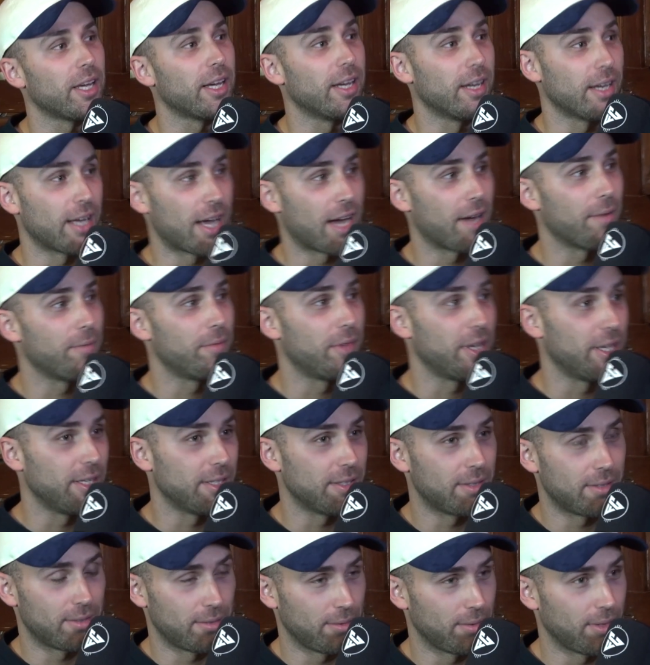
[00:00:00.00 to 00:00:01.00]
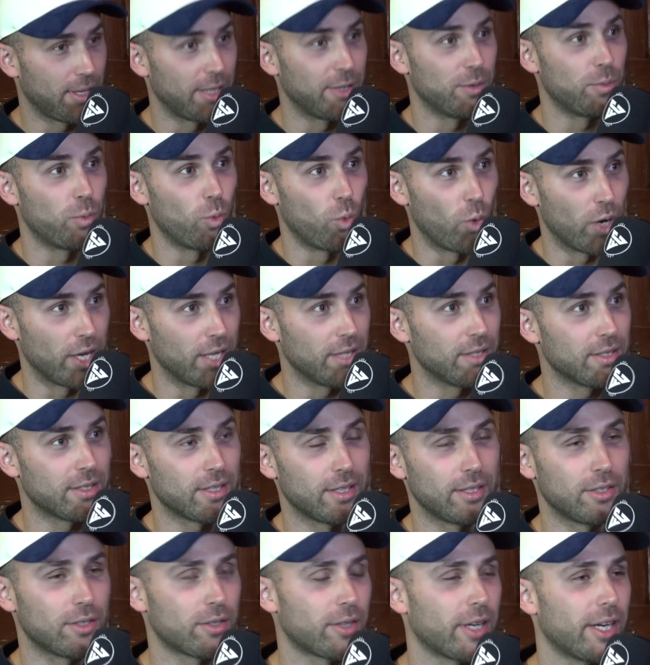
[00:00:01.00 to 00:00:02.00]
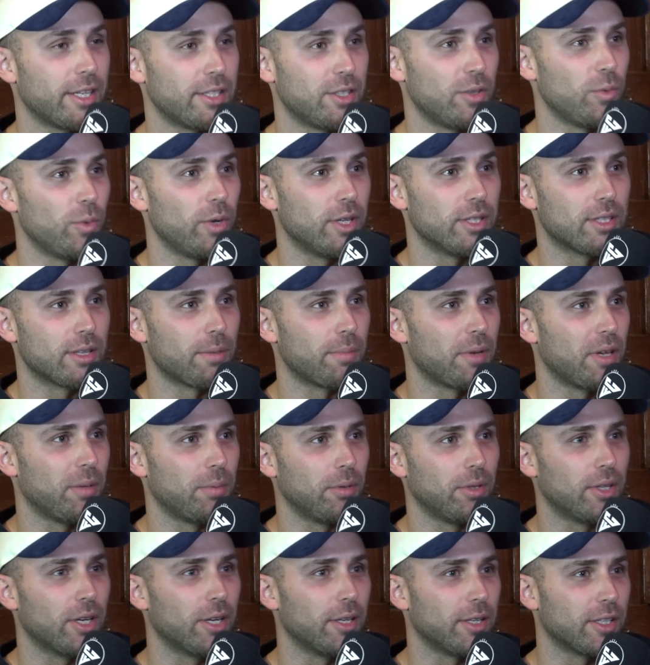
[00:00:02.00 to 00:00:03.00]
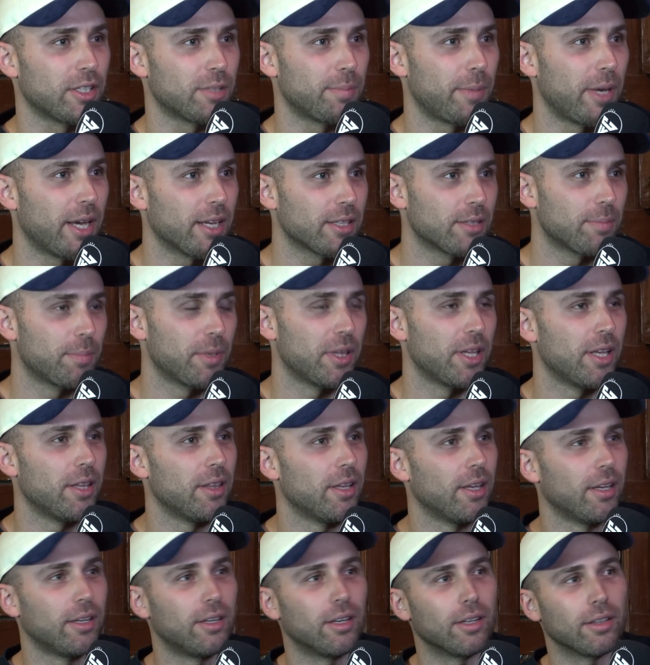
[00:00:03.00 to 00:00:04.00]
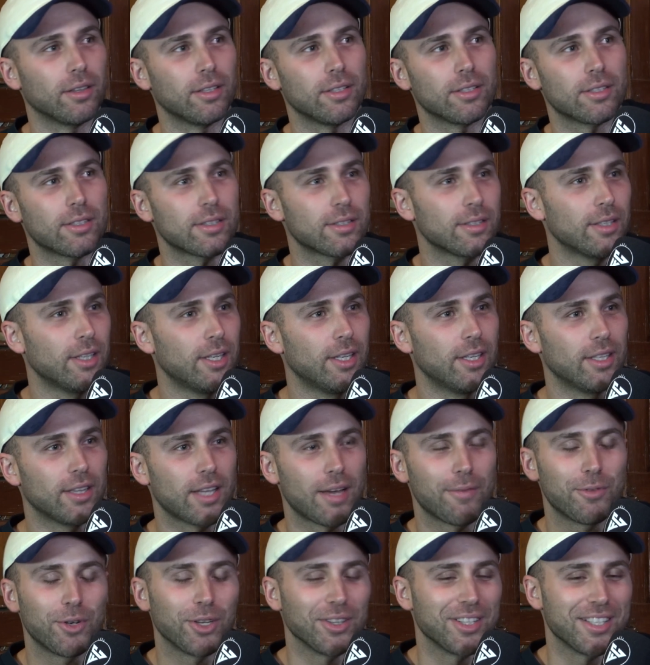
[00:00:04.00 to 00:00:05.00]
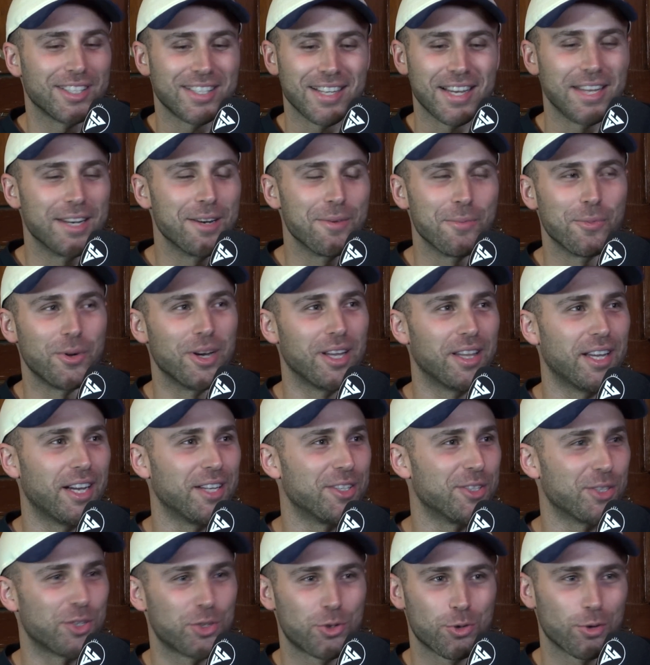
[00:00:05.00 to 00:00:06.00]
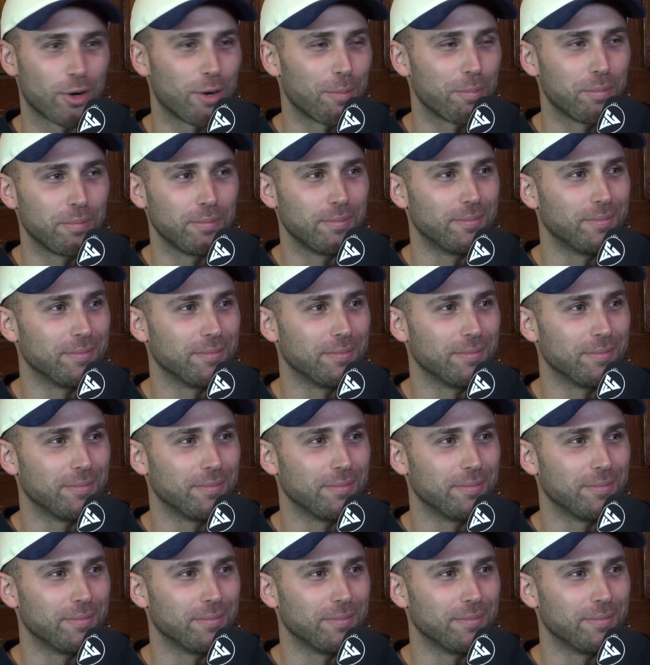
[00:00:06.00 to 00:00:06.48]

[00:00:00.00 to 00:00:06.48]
they're going to have these these wins, these crazy wins that people don't expect. But mm. then they've got this they've got this in them where they just drop